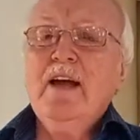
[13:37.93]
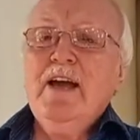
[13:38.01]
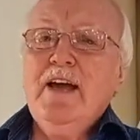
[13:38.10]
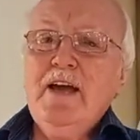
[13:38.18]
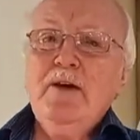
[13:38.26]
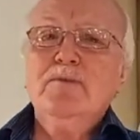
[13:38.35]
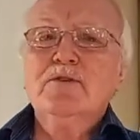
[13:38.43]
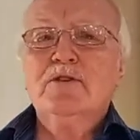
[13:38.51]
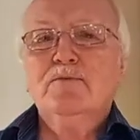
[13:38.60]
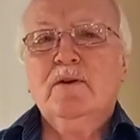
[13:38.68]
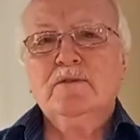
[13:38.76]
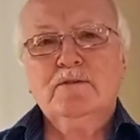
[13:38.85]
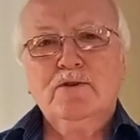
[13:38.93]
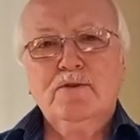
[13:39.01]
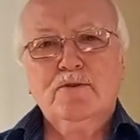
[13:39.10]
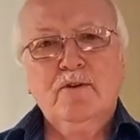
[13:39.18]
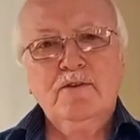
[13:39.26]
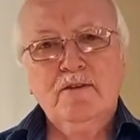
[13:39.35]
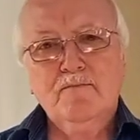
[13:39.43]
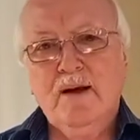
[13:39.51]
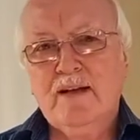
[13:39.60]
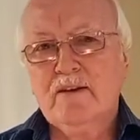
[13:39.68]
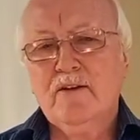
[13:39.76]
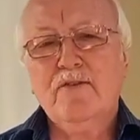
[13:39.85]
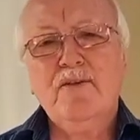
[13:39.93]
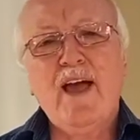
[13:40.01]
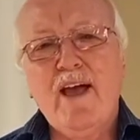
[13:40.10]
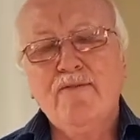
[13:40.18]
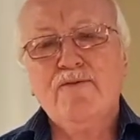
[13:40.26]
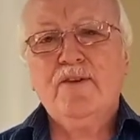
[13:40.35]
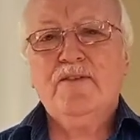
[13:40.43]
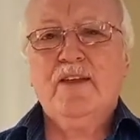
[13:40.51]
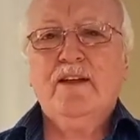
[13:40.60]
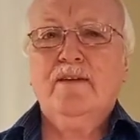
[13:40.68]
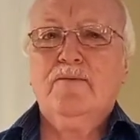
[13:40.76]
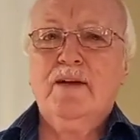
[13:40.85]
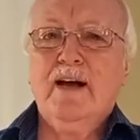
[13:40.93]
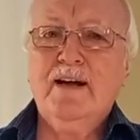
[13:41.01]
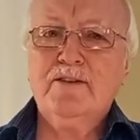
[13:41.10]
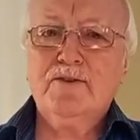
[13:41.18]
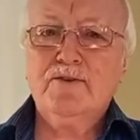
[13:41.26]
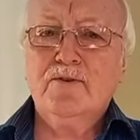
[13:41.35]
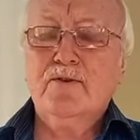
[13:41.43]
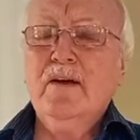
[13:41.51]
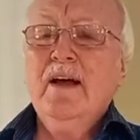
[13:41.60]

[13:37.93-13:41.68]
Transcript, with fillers: He was the one that took on the mantle of everything that we had to do.